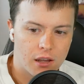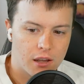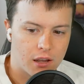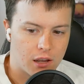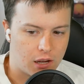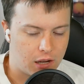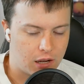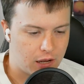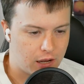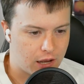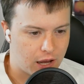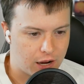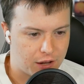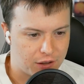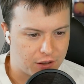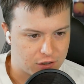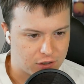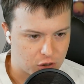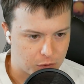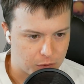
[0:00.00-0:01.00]
I
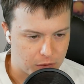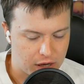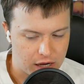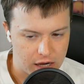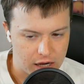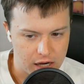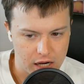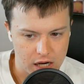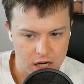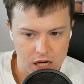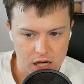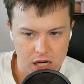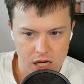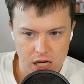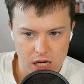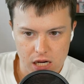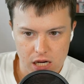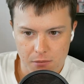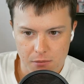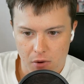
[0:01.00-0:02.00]
think it's going to
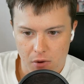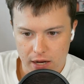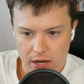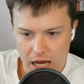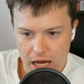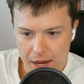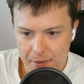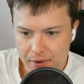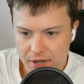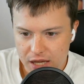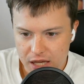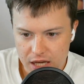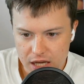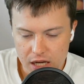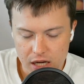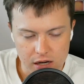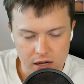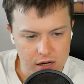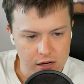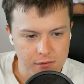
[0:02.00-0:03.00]
be my game of the
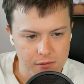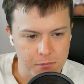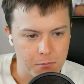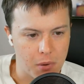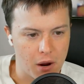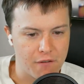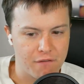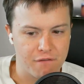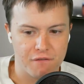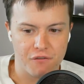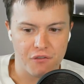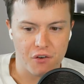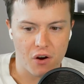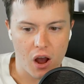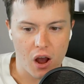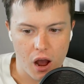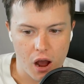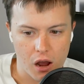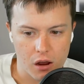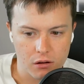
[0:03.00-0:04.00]
year by
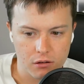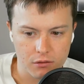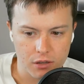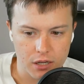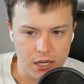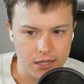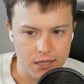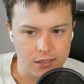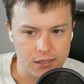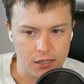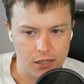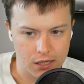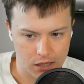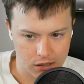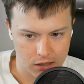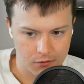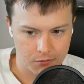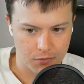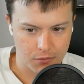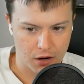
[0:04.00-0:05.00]
far, easily
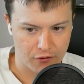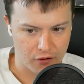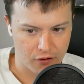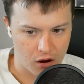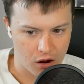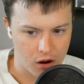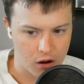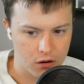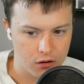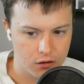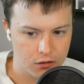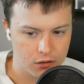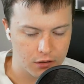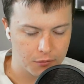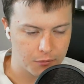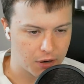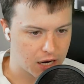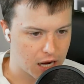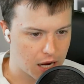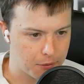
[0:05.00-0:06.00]
by far
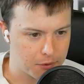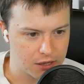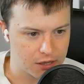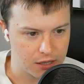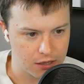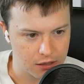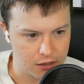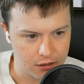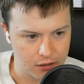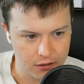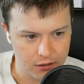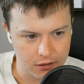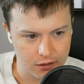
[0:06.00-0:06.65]
my game of the year.